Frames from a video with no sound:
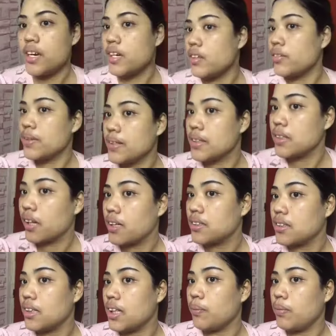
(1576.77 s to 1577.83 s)
Ayan, as you
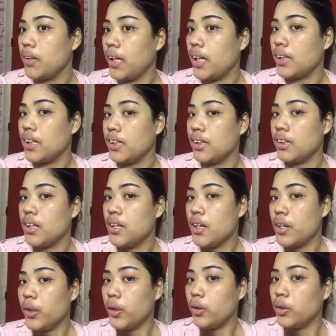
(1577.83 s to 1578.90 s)
can see, na-apply natin
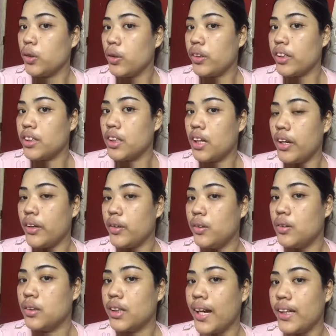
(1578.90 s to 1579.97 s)
yung toner tsaka
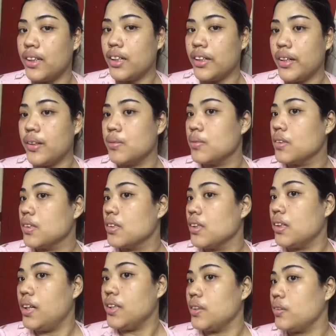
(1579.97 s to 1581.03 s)
yung light cream.
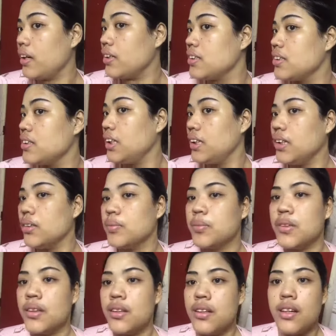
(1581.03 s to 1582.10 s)
As you can see,
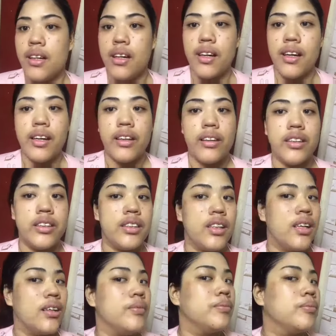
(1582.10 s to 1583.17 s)
ayan na
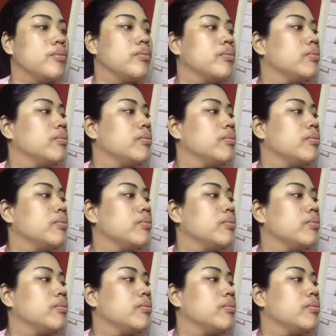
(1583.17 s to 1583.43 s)
siya.